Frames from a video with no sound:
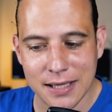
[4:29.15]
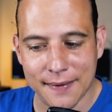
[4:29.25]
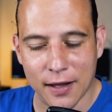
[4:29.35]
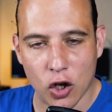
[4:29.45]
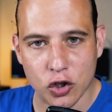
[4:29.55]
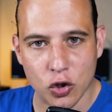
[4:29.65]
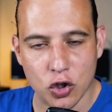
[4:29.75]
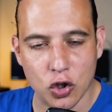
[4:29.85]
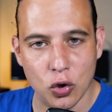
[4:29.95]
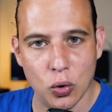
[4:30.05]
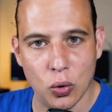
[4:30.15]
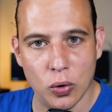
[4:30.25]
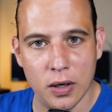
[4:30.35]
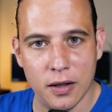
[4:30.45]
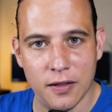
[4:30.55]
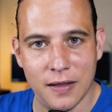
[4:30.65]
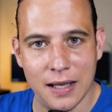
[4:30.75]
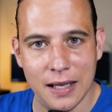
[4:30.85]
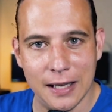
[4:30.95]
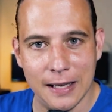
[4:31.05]
And they also sued
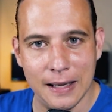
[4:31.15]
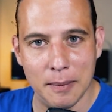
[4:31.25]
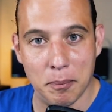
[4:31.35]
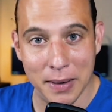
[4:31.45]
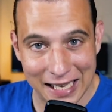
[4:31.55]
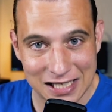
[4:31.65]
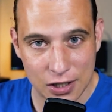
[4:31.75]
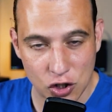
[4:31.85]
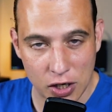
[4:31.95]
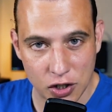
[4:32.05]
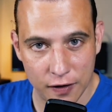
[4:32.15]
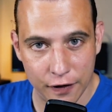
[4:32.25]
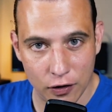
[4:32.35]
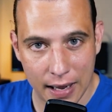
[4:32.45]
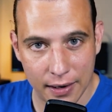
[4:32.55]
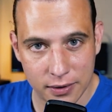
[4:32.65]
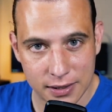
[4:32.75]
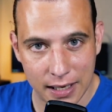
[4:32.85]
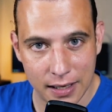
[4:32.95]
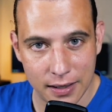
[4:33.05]
the biggest exchange in
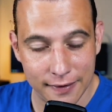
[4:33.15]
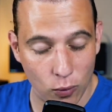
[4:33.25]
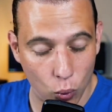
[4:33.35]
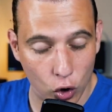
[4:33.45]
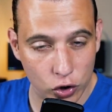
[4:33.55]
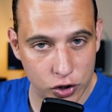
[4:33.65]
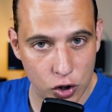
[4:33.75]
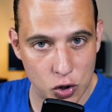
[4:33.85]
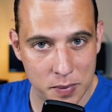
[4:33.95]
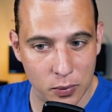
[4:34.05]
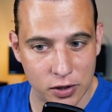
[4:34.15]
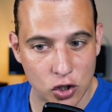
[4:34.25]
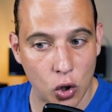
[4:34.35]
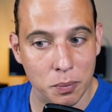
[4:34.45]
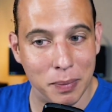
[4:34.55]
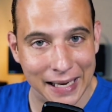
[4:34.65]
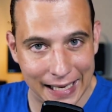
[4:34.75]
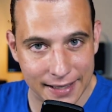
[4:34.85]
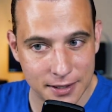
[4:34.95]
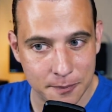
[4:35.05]
the world, which is called
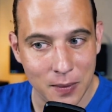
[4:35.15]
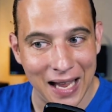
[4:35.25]
Binance.